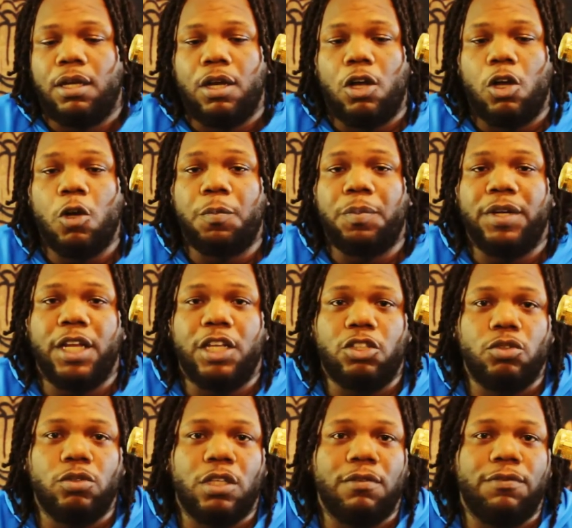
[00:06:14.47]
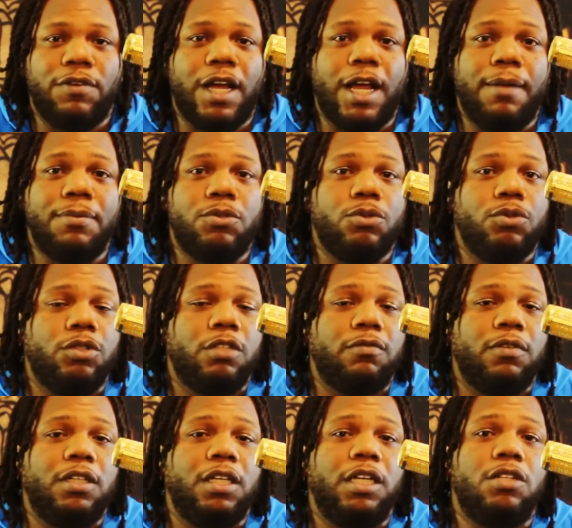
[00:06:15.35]
hoping that you can vibe to it
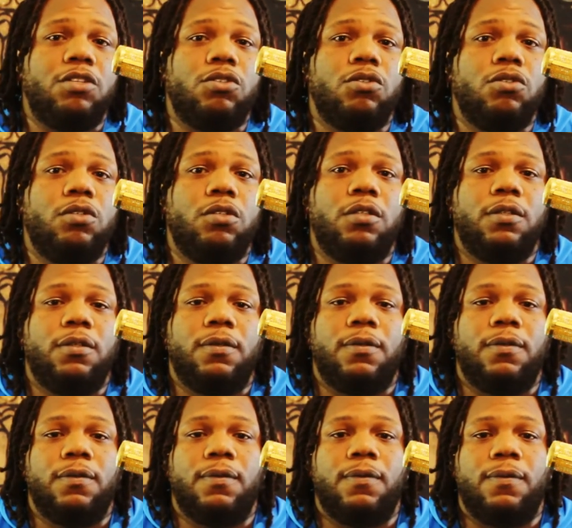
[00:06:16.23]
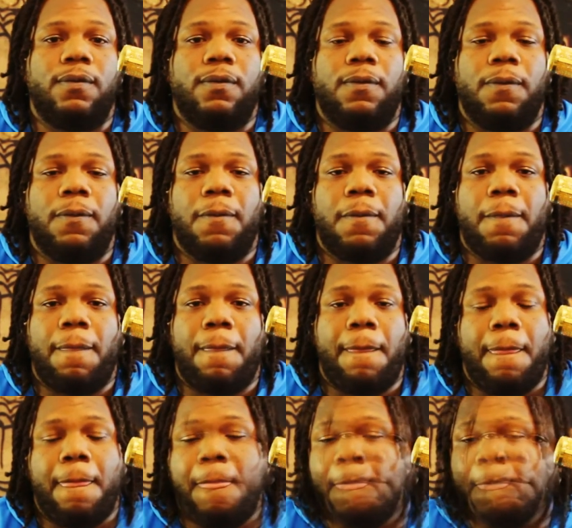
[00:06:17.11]
and relate to it.